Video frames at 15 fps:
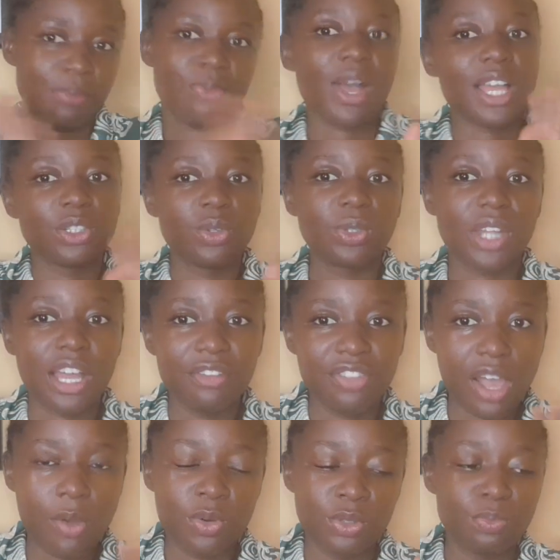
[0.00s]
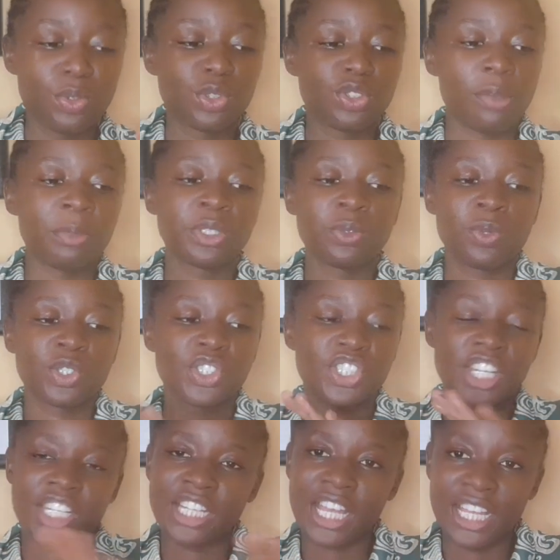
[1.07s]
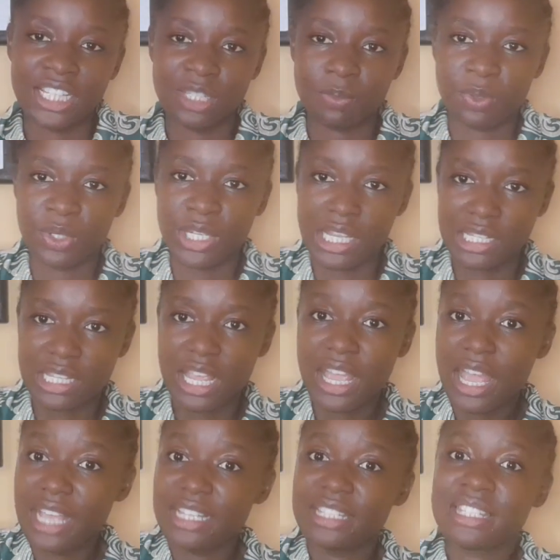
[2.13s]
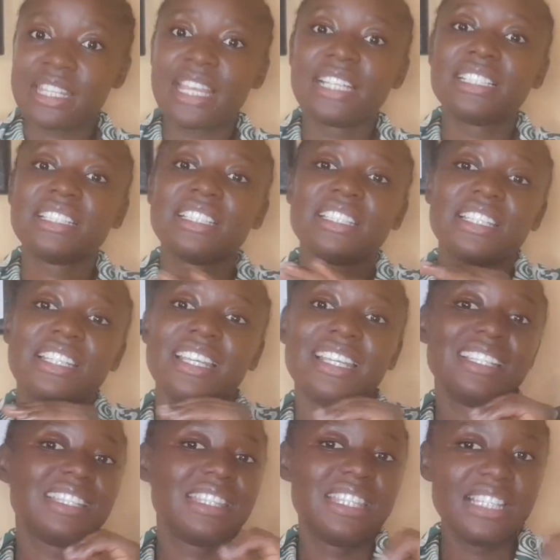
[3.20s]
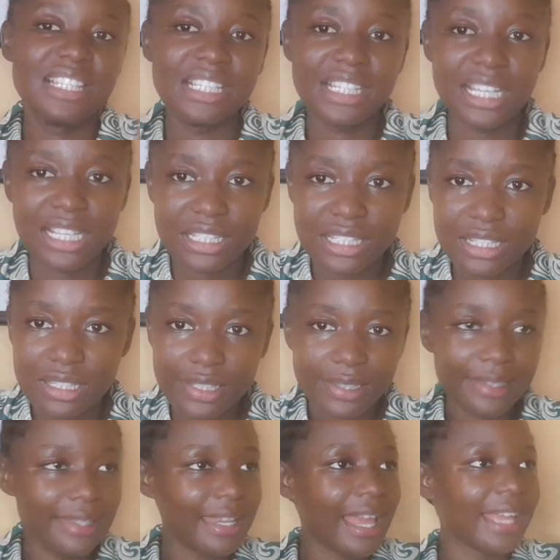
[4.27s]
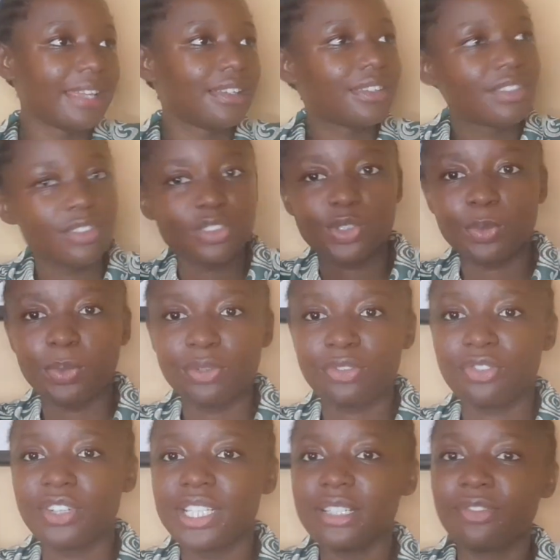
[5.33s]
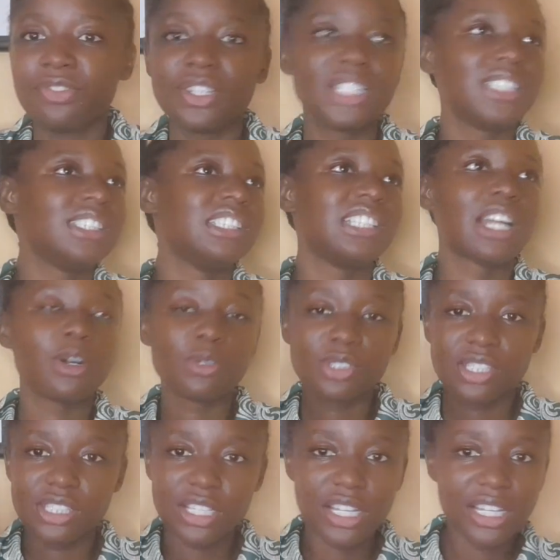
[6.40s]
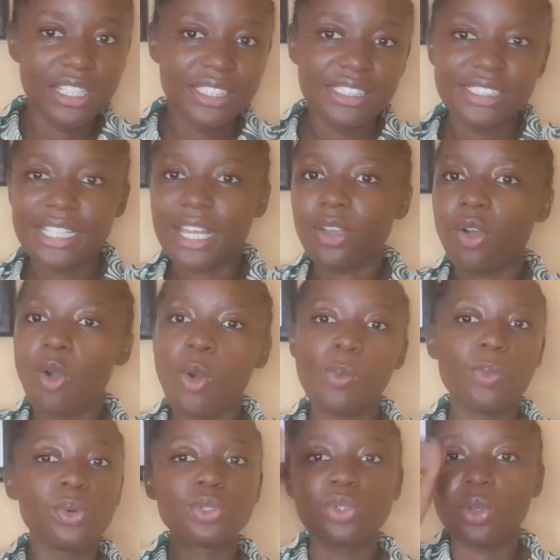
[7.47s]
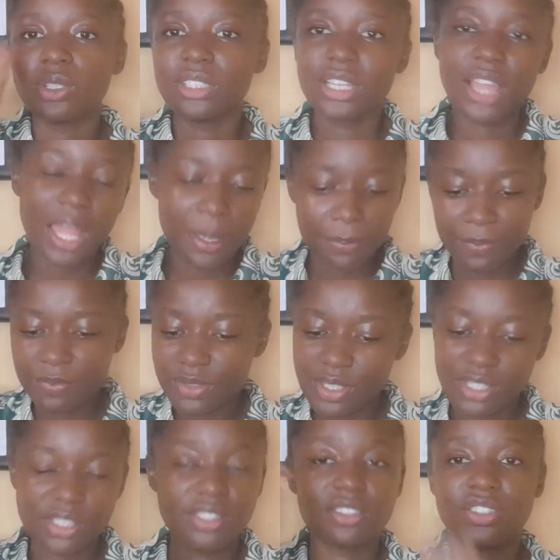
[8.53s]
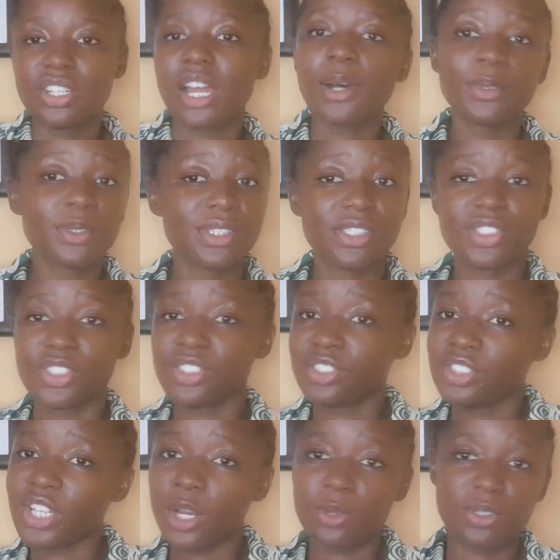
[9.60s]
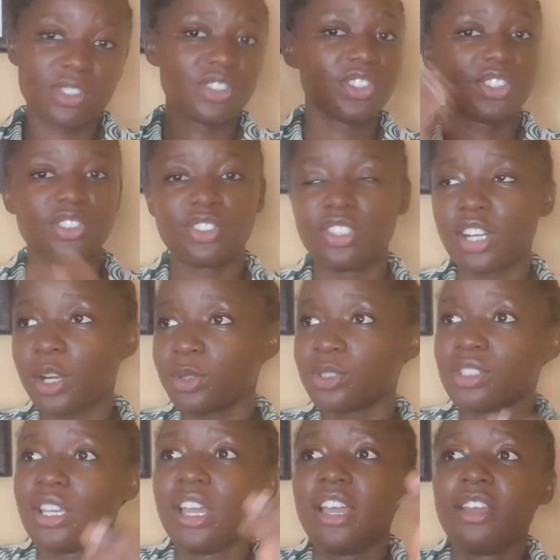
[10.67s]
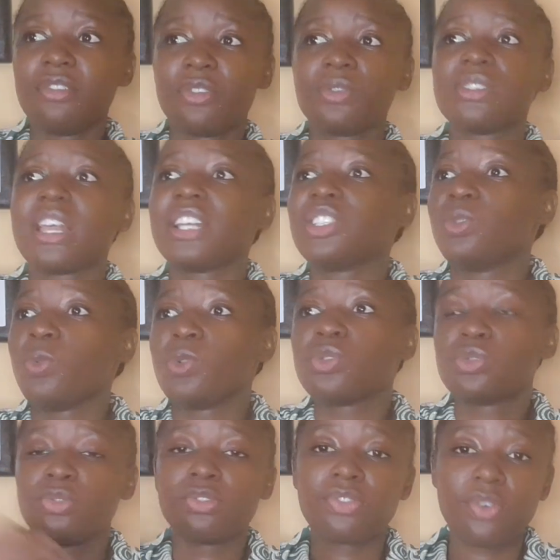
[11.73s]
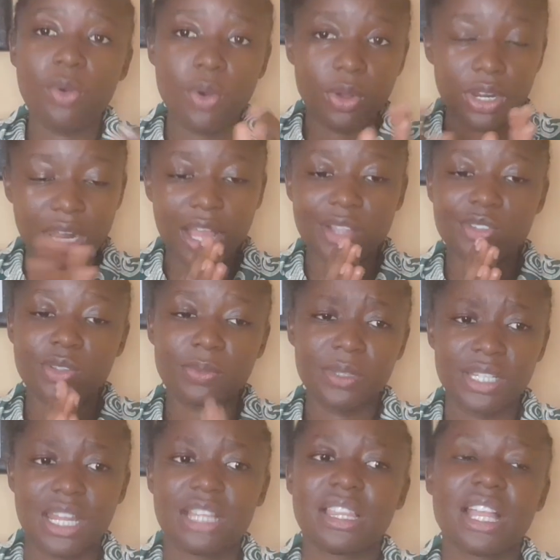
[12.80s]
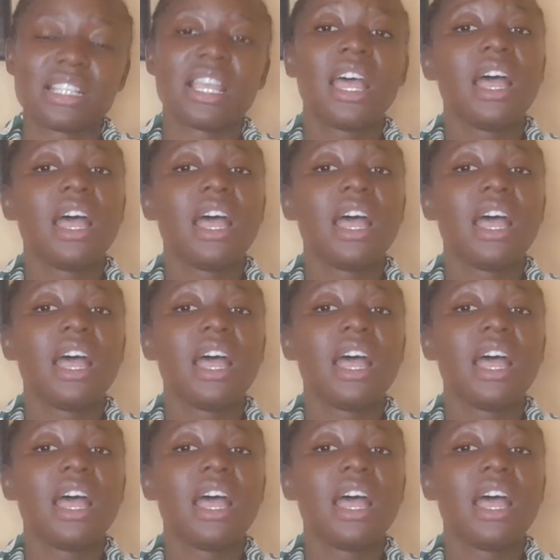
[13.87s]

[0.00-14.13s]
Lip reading: I don't have that one, but somebody was sharing her experience. He said it's dizziness, like she'll be feeling drowsy, like almost all the time. She's drowsy, feels like she wants to fall and something like that.